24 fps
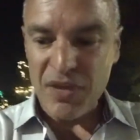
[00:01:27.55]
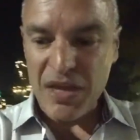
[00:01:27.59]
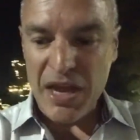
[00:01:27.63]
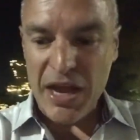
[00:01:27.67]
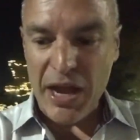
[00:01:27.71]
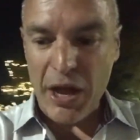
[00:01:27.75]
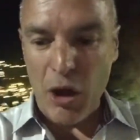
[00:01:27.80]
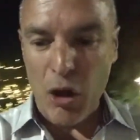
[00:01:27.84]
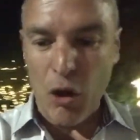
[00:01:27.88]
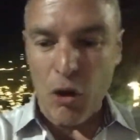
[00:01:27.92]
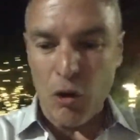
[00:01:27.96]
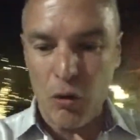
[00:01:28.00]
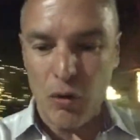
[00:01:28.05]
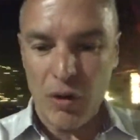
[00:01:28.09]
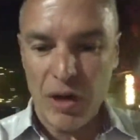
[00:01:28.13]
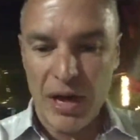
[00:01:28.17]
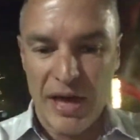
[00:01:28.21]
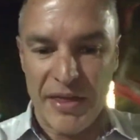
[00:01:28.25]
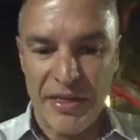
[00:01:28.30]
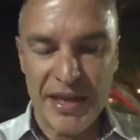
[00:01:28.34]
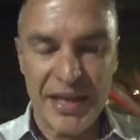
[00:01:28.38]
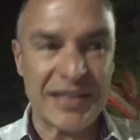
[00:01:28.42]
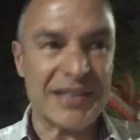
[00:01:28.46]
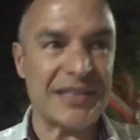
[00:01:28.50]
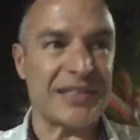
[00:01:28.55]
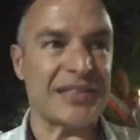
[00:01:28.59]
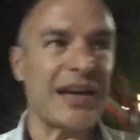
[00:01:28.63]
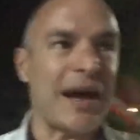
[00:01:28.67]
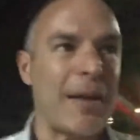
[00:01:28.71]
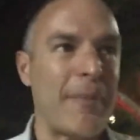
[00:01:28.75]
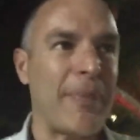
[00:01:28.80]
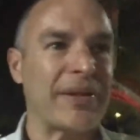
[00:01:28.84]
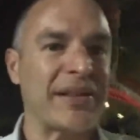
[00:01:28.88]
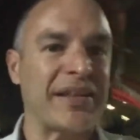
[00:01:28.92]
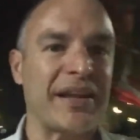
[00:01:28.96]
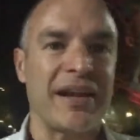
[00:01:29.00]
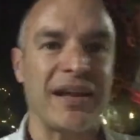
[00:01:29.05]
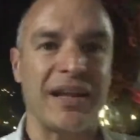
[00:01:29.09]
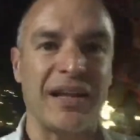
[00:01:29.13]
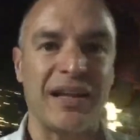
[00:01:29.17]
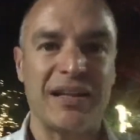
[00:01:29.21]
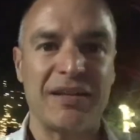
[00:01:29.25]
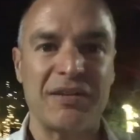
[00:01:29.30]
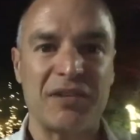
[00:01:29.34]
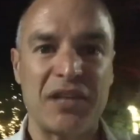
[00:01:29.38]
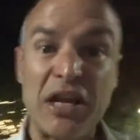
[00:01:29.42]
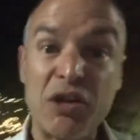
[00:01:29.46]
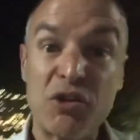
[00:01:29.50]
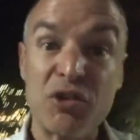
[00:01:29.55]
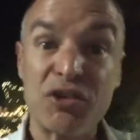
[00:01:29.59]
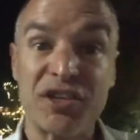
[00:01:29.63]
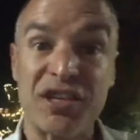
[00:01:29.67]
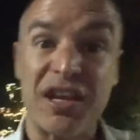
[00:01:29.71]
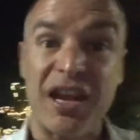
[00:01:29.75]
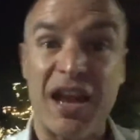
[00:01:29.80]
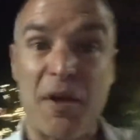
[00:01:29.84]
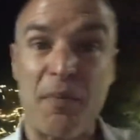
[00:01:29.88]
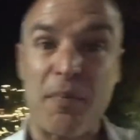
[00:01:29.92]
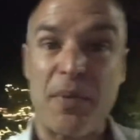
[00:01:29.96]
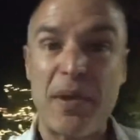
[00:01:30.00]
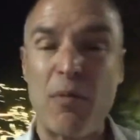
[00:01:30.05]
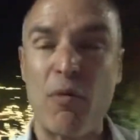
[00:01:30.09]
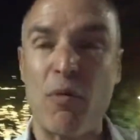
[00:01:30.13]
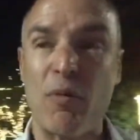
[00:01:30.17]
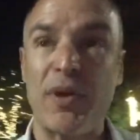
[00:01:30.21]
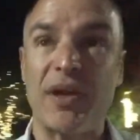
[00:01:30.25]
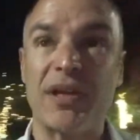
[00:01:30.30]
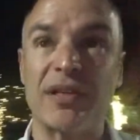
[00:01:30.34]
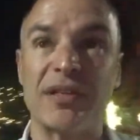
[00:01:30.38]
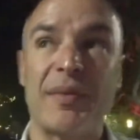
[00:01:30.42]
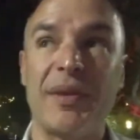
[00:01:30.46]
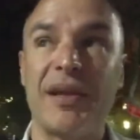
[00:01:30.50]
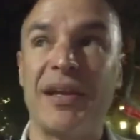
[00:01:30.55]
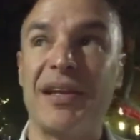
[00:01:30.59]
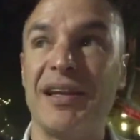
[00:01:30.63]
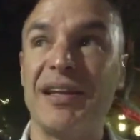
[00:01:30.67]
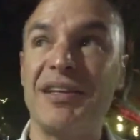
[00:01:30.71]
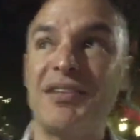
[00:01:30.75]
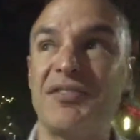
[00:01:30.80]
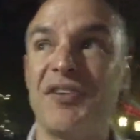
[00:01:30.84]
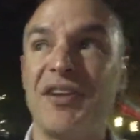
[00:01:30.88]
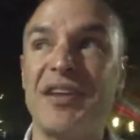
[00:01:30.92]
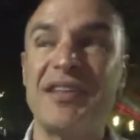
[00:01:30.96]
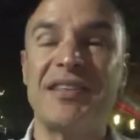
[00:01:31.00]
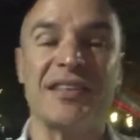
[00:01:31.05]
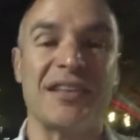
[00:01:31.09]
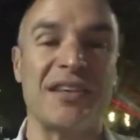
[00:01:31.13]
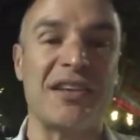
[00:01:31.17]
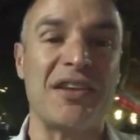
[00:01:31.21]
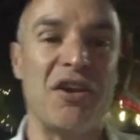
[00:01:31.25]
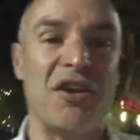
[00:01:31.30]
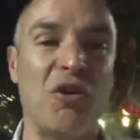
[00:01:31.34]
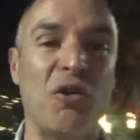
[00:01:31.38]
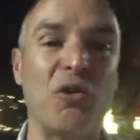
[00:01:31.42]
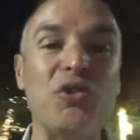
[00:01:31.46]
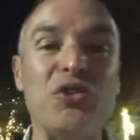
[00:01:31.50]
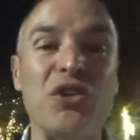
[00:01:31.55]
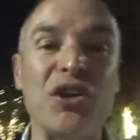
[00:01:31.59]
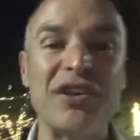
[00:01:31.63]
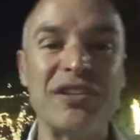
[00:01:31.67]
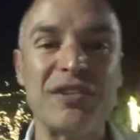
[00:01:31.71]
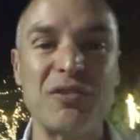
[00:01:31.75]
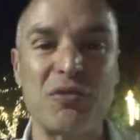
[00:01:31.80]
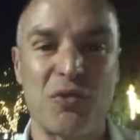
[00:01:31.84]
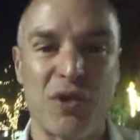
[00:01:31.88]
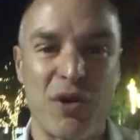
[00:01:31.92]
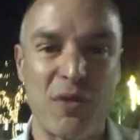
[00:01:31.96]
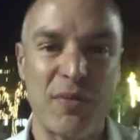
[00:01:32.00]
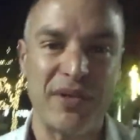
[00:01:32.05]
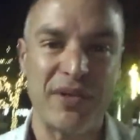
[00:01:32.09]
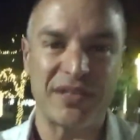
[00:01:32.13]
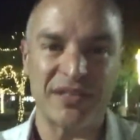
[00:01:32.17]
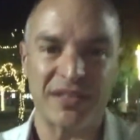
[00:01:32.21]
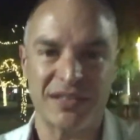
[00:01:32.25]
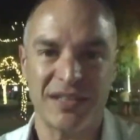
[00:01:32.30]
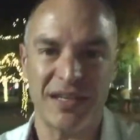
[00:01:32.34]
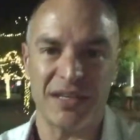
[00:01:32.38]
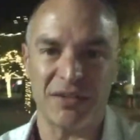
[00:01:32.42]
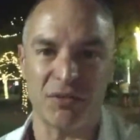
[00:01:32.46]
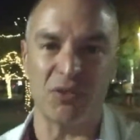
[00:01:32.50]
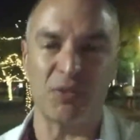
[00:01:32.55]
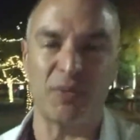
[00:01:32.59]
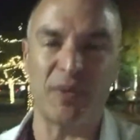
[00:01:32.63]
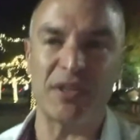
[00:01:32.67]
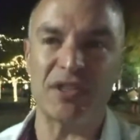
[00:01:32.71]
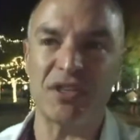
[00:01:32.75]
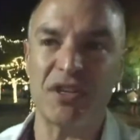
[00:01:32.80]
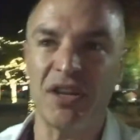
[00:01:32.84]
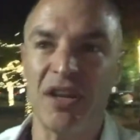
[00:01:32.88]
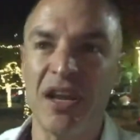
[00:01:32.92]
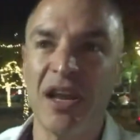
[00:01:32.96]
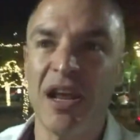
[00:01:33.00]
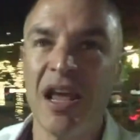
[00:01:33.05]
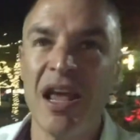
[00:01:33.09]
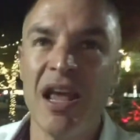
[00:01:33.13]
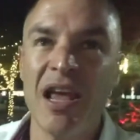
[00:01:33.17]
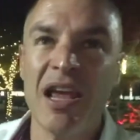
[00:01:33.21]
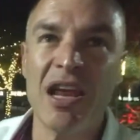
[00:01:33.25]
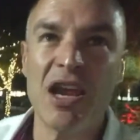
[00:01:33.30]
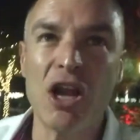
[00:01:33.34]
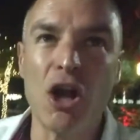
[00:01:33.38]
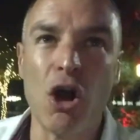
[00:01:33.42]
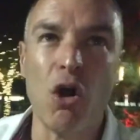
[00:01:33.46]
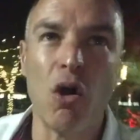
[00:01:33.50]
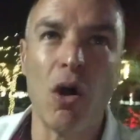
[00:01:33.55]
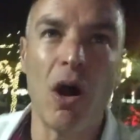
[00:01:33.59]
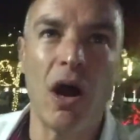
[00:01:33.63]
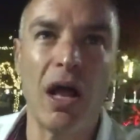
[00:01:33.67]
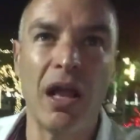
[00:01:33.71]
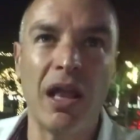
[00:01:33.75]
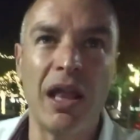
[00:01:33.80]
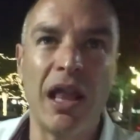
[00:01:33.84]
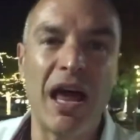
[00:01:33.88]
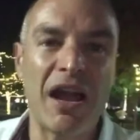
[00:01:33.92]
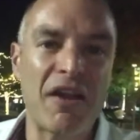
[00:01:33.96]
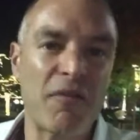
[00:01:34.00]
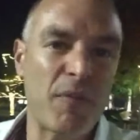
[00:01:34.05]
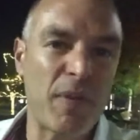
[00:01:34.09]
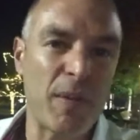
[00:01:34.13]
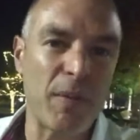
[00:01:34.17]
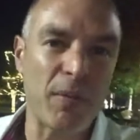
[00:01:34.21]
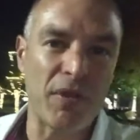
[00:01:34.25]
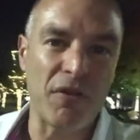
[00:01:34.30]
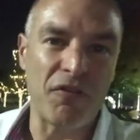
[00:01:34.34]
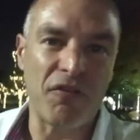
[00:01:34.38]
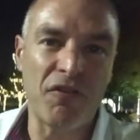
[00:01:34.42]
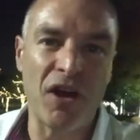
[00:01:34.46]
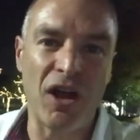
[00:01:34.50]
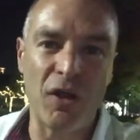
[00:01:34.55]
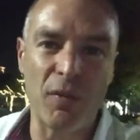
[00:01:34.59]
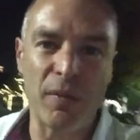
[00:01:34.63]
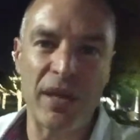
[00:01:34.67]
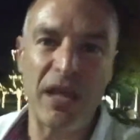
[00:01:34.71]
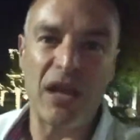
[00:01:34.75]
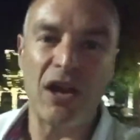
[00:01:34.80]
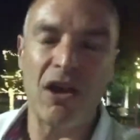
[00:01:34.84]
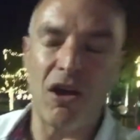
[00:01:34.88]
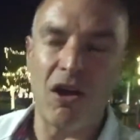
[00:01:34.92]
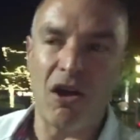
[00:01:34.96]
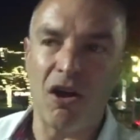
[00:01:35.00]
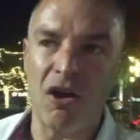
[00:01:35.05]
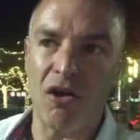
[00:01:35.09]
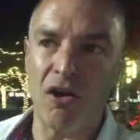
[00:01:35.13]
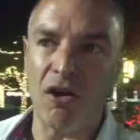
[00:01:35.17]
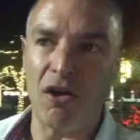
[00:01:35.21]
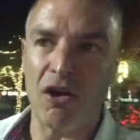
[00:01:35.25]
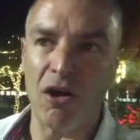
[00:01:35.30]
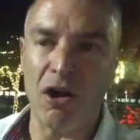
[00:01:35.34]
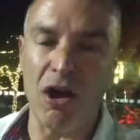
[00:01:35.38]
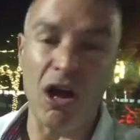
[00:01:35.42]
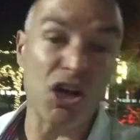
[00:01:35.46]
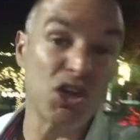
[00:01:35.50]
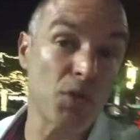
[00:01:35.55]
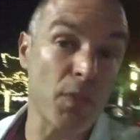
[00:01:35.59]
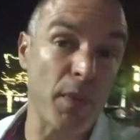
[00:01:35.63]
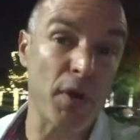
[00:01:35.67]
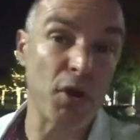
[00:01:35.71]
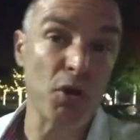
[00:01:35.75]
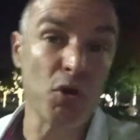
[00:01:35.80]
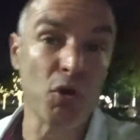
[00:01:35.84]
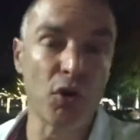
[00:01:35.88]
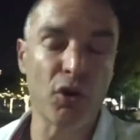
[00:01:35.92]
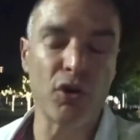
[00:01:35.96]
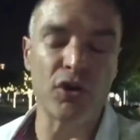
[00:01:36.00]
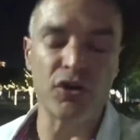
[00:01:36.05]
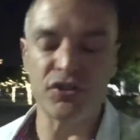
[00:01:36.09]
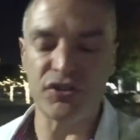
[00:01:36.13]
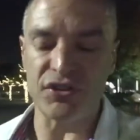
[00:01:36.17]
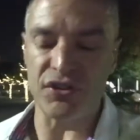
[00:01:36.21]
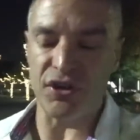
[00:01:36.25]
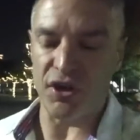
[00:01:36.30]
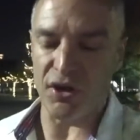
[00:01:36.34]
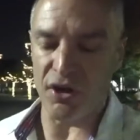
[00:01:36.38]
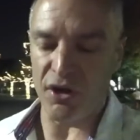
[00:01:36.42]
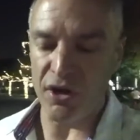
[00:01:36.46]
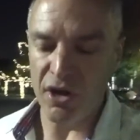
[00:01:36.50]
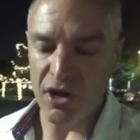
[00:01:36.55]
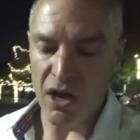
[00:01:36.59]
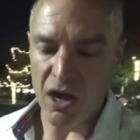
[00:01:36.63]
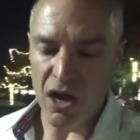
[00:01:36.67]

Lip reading: you know, I think it's a topic that interests a lot of people because, I mean, let's face it, you know, who doesn't want to be successful? Especially, you know, a lot of people that follow me are entrepreneurs, they're